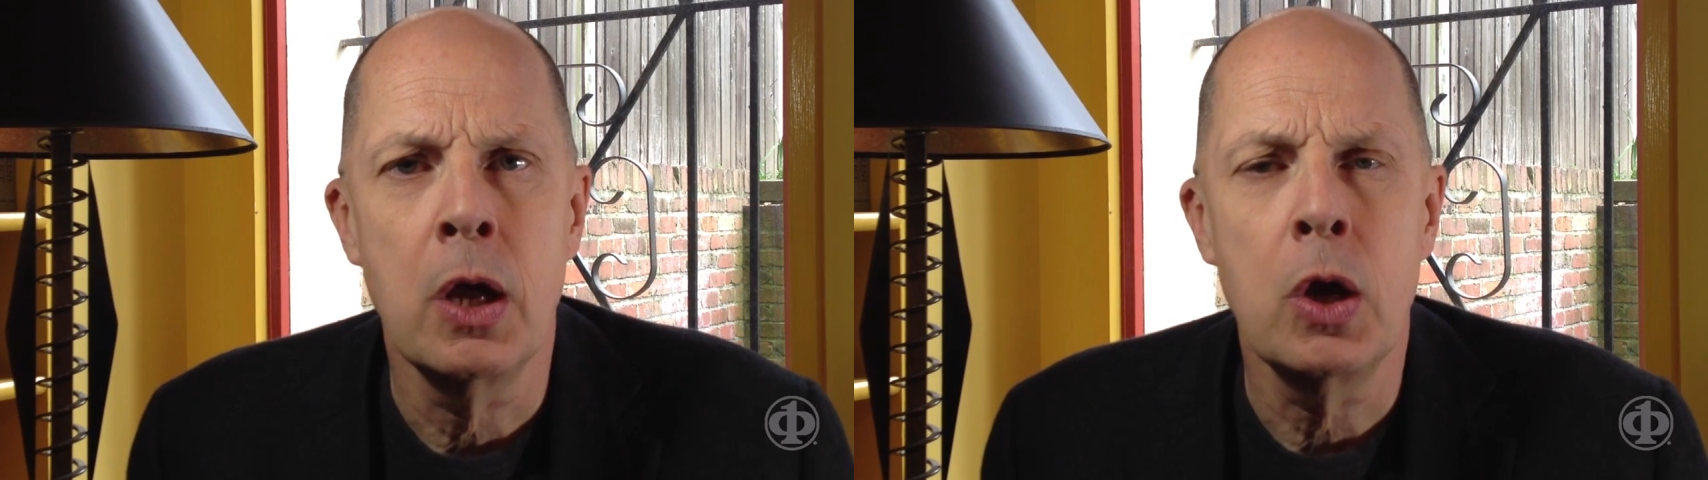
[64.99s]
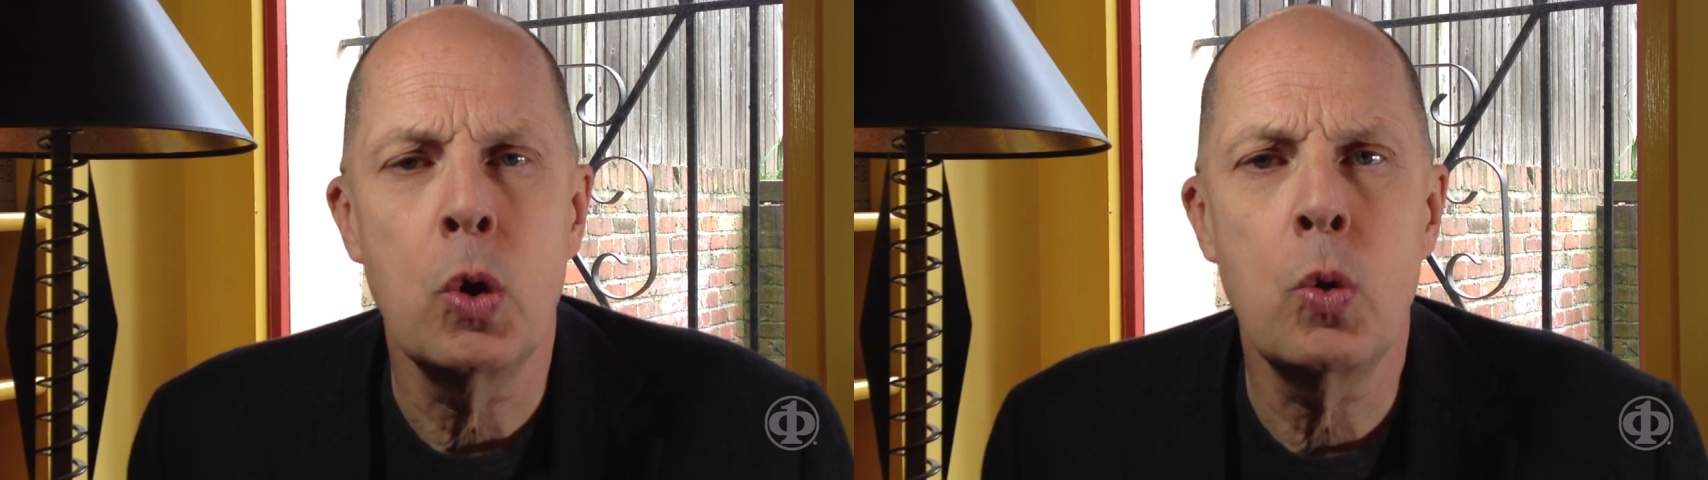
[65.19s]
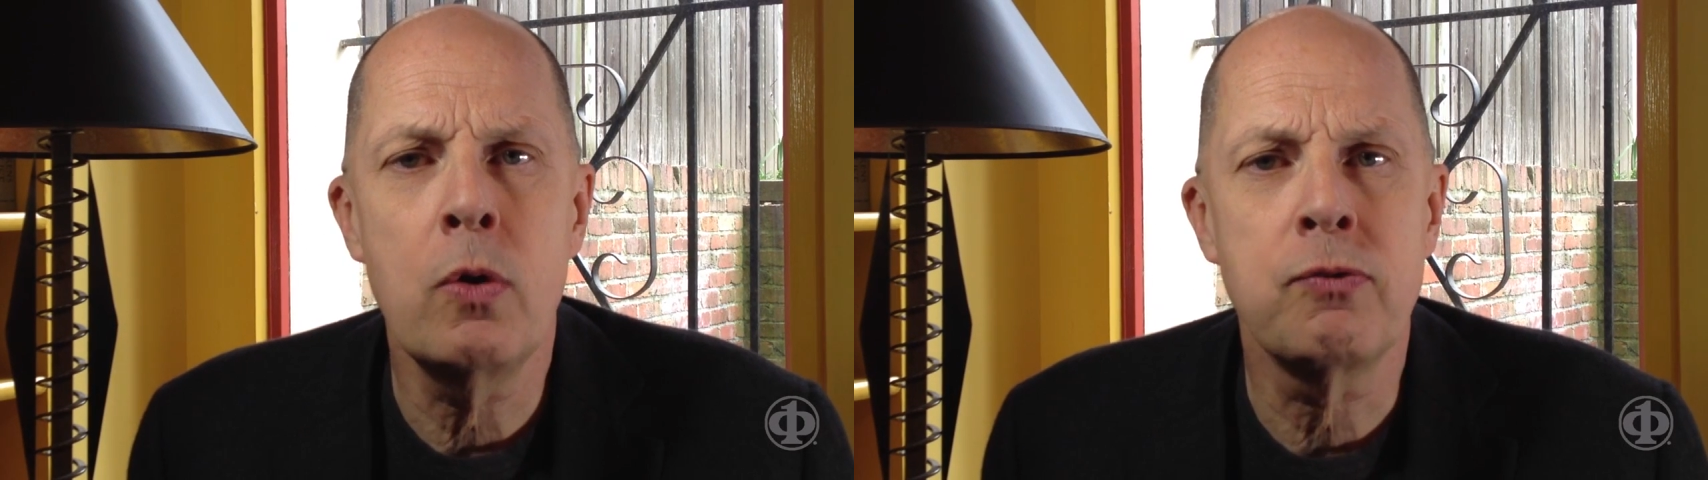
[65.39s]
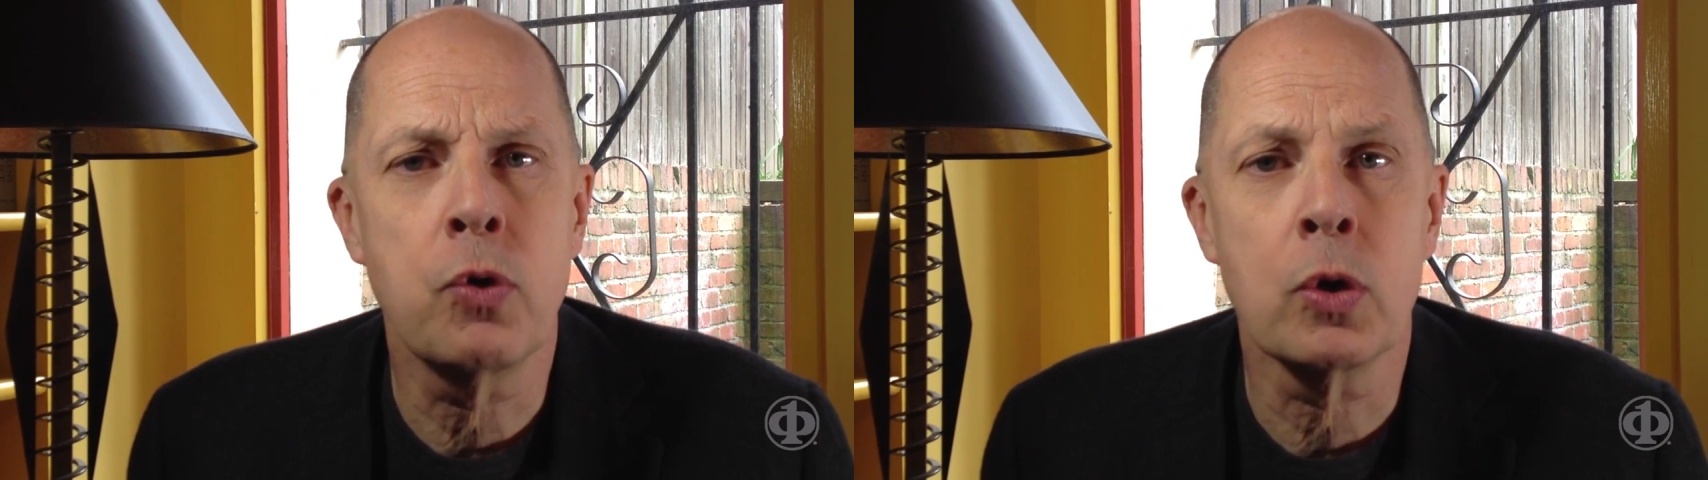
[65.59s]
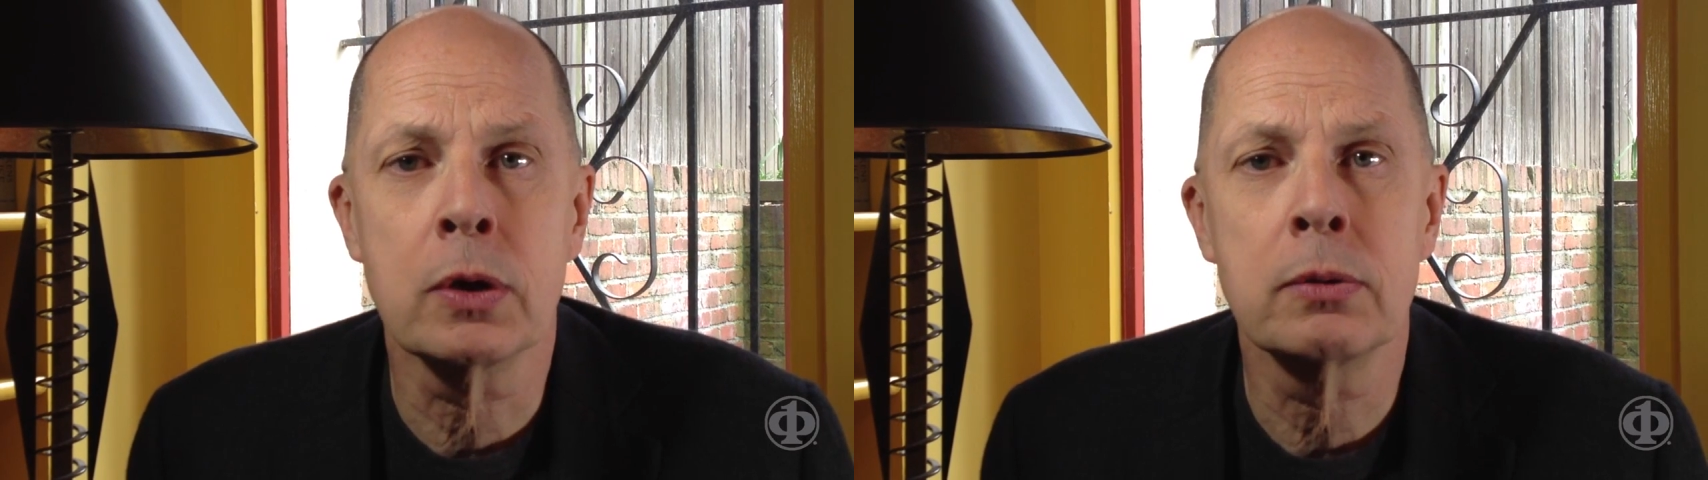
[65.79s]
who,
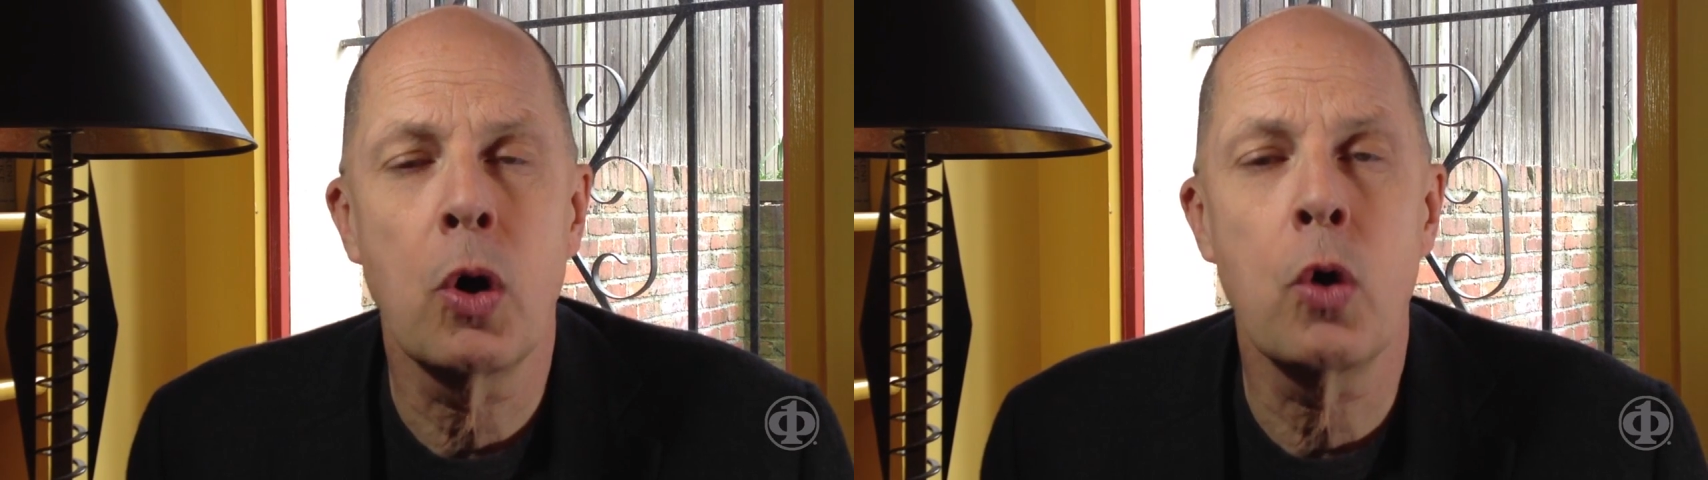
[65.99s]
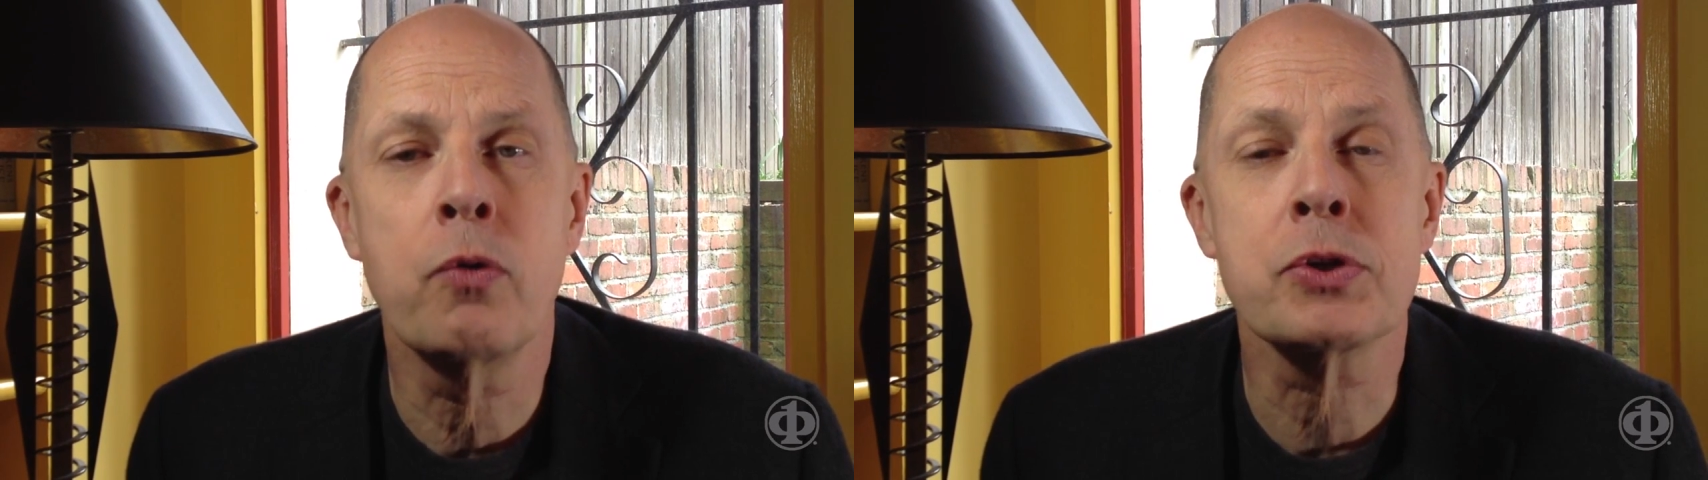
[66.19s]
for over